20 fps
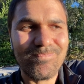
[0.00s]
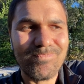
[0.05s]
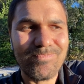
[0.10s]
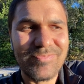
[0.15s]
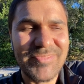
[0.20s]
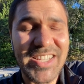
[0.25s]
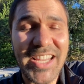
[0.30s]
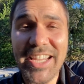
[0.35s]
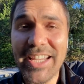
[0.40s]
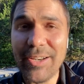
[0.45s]

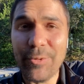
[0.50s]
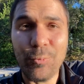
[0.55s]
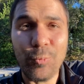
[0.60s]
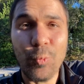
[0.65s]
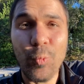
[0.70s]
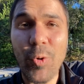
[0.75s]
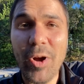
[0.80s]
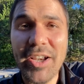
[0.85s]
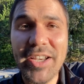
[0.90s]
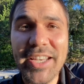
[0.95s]
take it
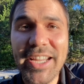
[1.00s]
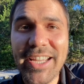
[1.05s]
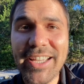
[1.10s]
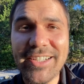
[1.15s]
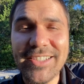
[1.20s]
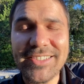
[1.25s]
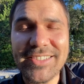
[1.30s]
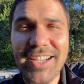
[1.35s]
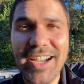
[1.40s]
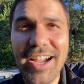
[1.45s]
one day at
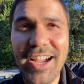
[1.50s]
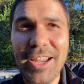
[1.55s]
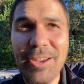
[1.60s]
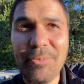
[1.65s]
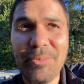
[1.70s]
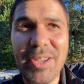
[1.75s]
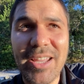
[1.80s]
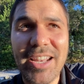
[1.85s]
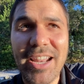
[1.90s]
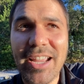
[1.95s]
a
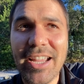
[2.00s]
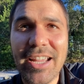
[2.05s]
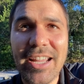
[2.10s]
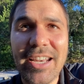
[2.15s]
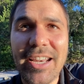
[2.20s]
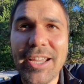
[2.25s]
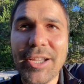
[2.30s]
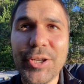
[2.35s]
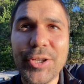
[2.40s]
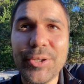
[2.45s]
time, and
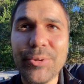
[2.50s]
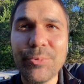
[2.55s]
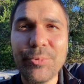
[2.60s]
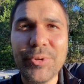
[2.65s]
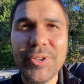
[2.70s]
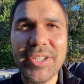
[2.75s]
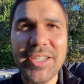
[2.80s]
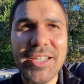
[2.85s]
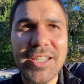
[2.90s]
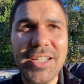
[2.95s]
I couldn't
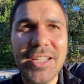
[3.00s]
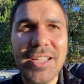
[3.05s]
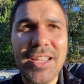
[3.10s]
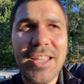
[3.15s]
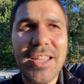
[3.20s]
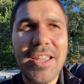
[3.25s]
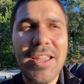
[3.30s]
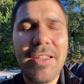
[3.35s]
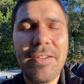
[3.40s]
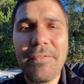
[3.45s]
really
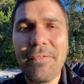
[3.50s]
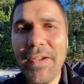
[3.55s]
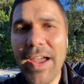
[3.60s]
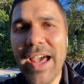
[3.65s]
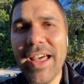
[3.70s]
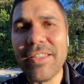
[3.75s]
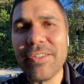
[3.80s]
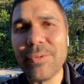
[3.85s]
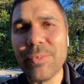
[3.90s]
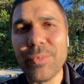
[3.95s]

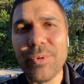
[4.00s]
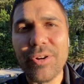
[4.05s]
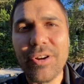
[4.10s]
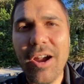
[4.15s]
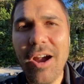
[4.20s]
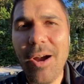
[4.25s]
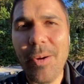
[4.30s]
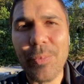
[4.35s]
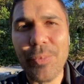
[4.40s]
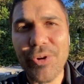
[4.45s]
fathom or
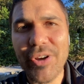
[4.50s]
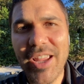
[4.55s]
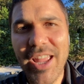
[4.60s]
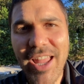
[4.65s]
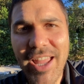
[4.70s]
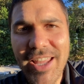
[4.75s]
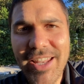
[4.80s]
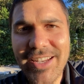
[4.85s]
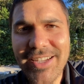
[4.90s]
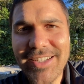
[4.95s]

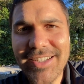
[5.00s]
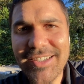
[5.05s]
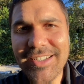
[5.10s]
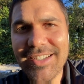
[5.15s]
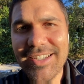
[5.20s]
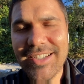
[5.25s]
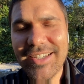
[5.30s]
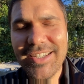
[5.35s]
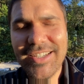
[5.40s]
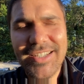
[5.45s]
comprehend
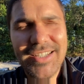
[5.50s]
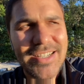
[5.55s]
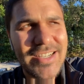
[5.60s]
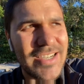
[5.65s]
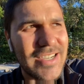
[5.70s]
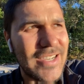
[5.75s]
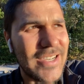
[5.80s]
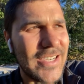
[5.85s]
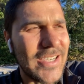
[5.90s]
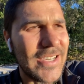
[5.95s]

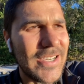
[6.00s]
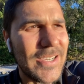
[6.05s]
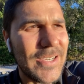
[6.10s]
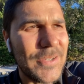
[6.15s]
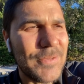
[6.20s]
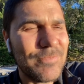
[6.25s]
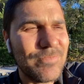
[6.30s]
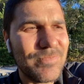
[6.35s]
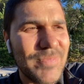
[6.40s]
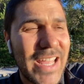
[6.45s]

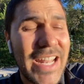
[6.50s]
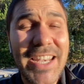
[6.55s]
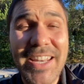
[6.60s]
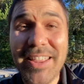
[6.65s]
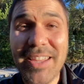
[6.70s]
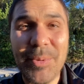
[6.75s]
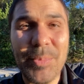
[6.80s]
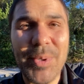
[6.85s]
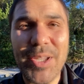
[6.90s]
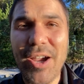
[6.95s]

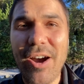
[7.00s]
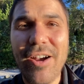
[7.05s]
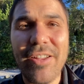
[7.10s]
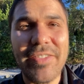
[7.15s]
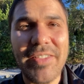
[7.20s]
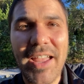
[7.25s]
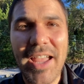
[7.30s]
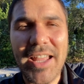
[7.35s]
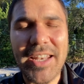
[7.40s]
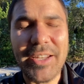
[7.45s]
anything
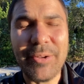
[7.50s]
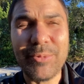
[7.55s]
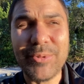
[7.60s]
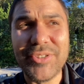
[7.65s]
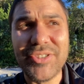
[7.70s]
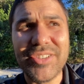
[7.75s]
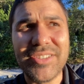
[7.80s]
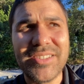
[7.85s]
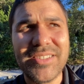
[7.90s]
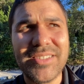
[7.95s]
beyond that. It was
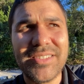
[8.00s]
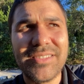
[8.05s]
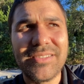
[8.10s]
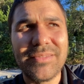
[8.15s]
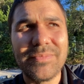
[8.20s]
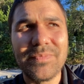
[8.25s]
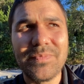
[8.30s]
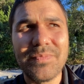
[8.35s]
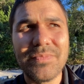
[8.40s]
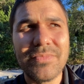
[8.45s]
just
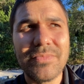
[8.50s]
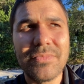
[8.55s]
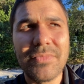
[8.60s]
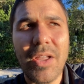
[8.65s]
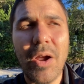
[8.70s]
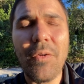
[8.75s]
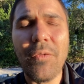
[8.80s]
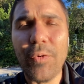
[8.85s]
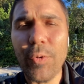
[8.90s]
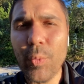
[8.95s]

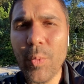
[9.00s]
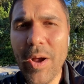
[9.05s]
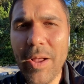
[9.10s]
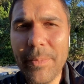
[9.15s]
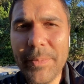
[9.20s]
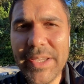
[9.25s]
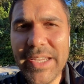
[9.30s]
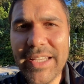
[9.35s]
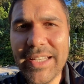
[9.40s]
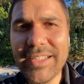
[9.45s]

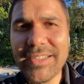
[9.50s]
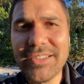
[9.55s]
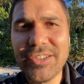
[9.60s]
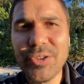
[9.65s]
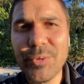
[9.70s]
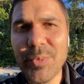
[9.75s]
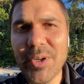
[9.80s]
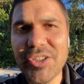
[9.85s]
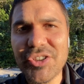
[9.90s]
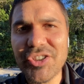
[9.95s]
overwhelming, too
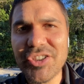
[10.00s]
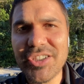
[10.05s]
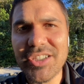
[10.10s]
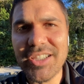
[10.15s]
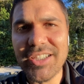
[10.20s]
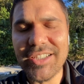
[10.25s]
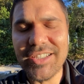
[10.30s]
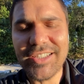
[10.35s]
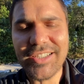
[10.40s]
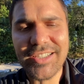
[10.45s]
much
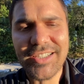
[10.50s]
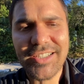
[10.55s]
to